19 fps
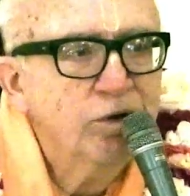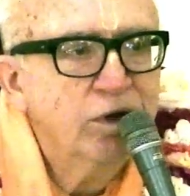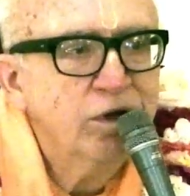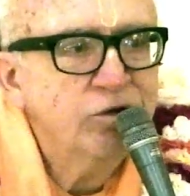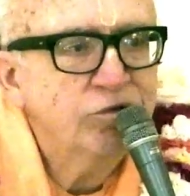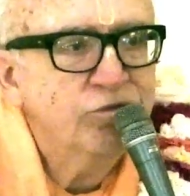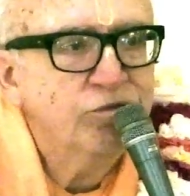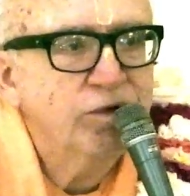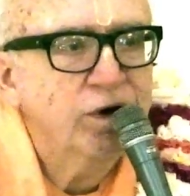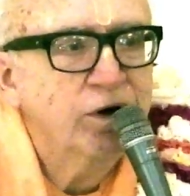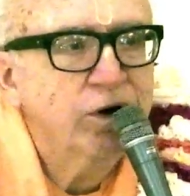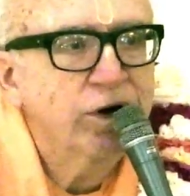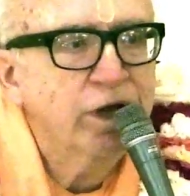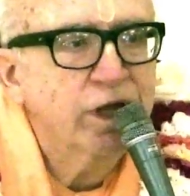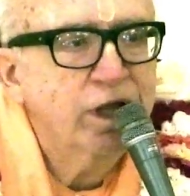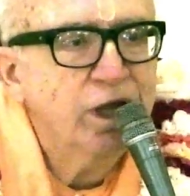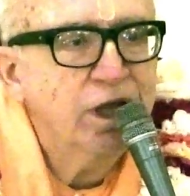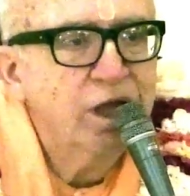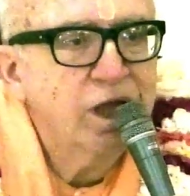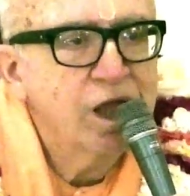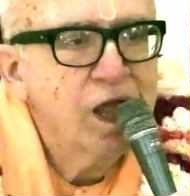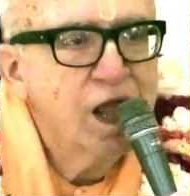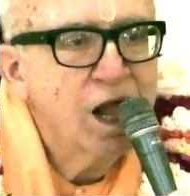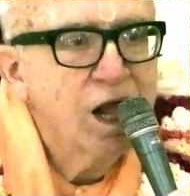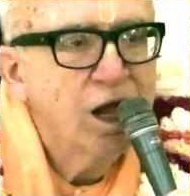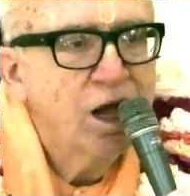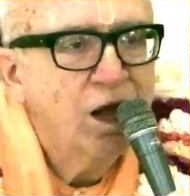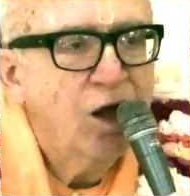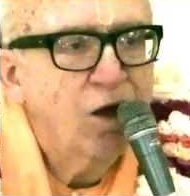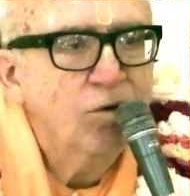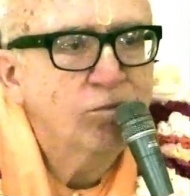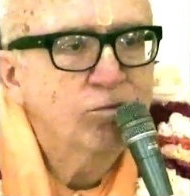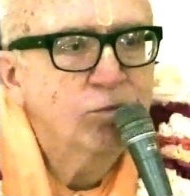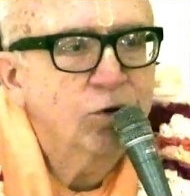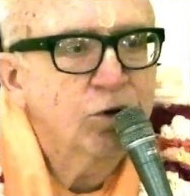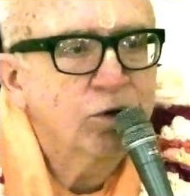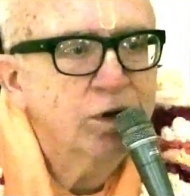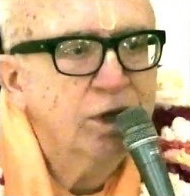He's very
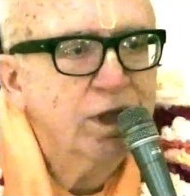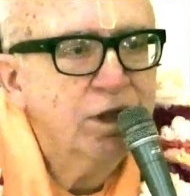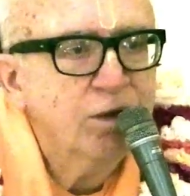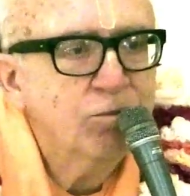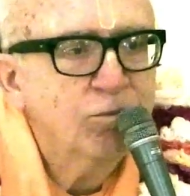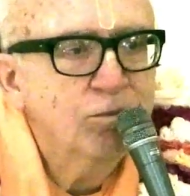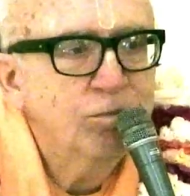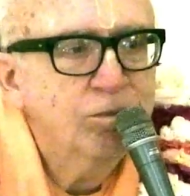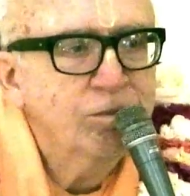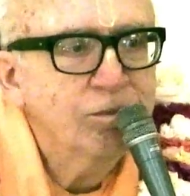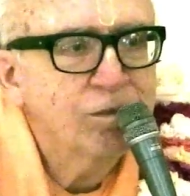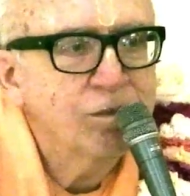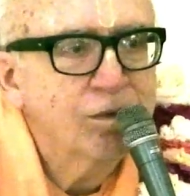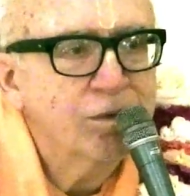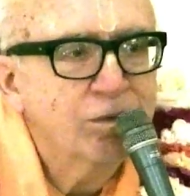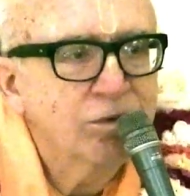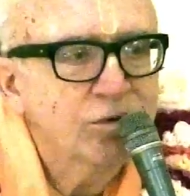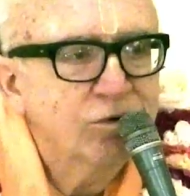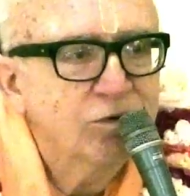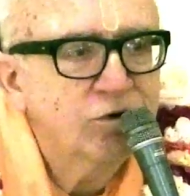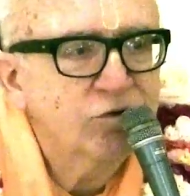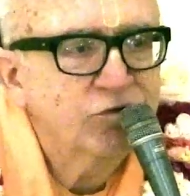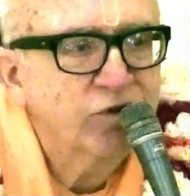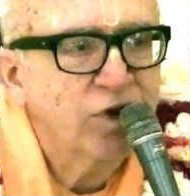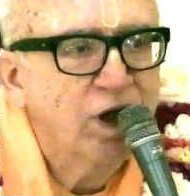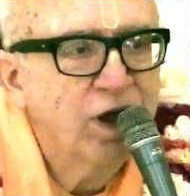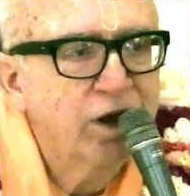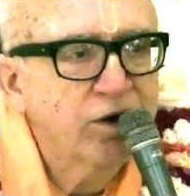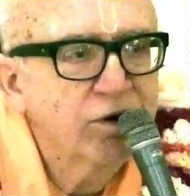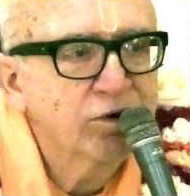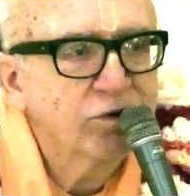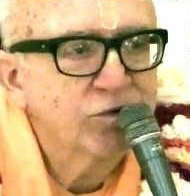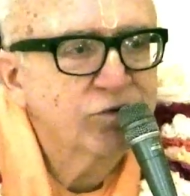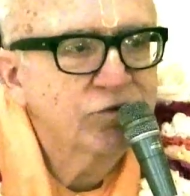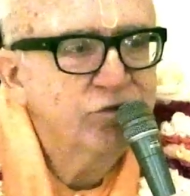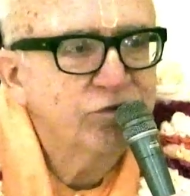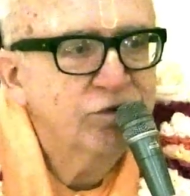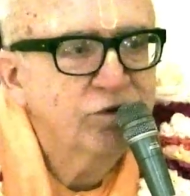humble. He
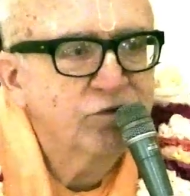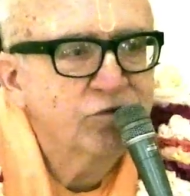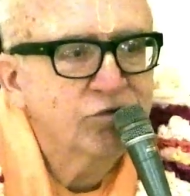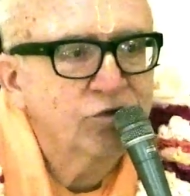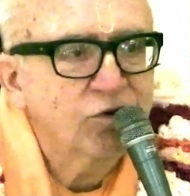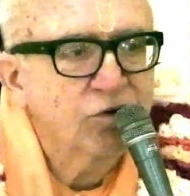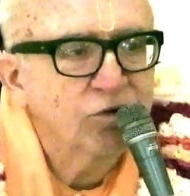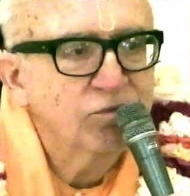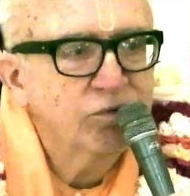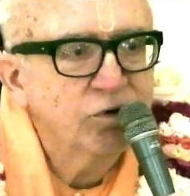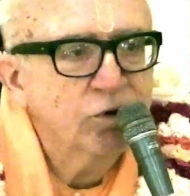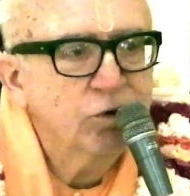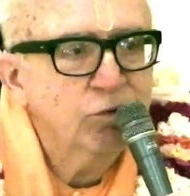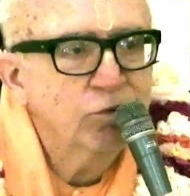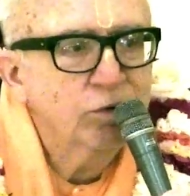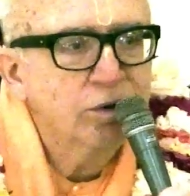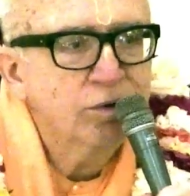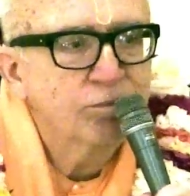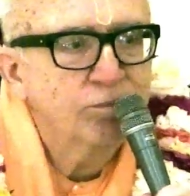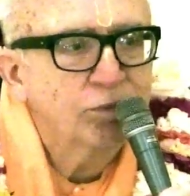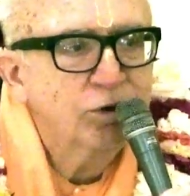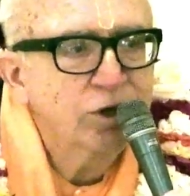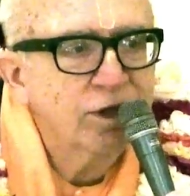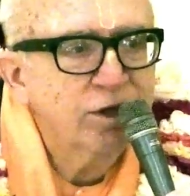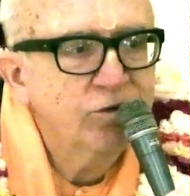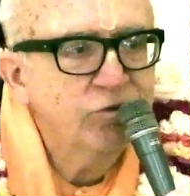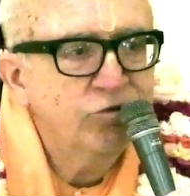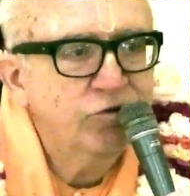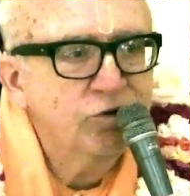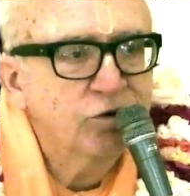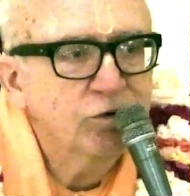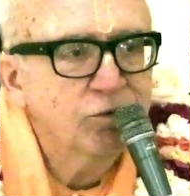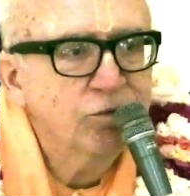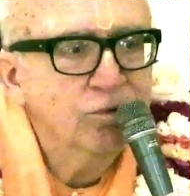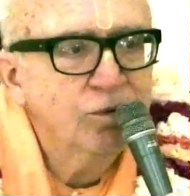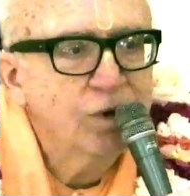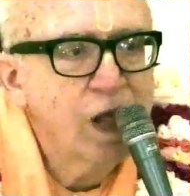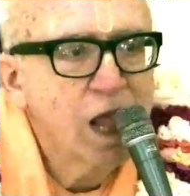desires to serve you and please
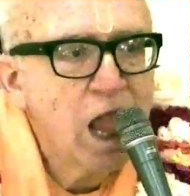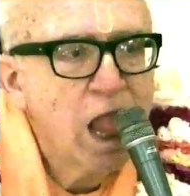you.